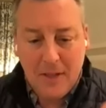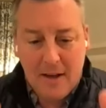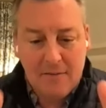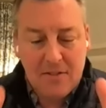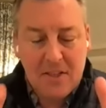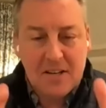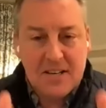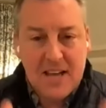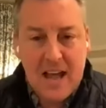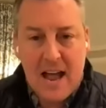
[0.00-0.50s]
They
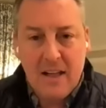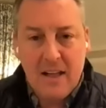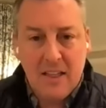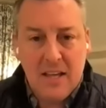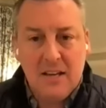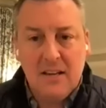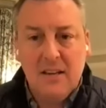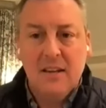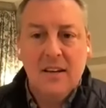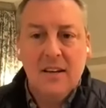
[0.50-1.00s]
have the
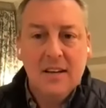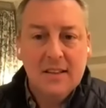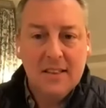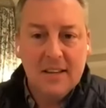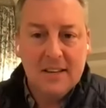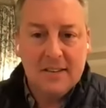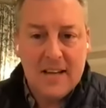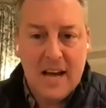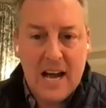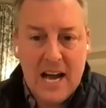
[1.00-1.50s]
talent,
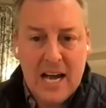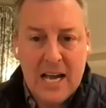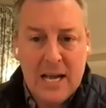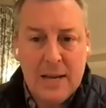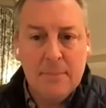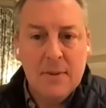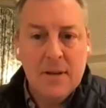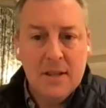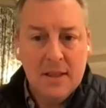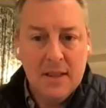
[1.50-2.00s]
the
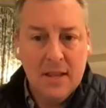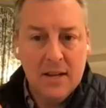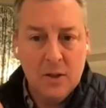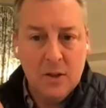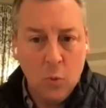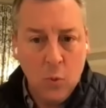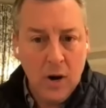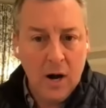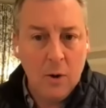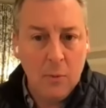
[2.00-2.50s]
time,
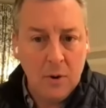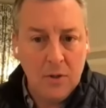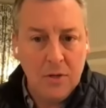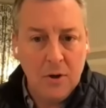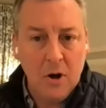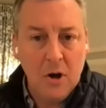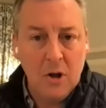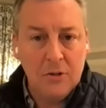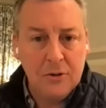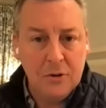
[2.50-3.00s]
and the
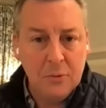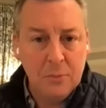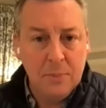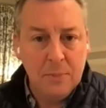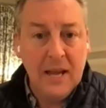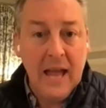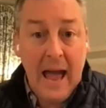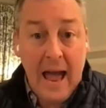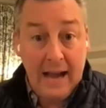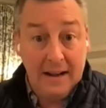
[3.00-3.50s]
wherewithal to
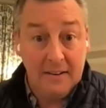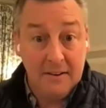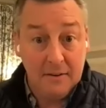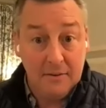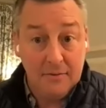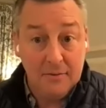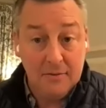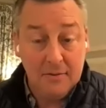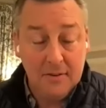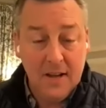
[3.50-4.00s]
be active.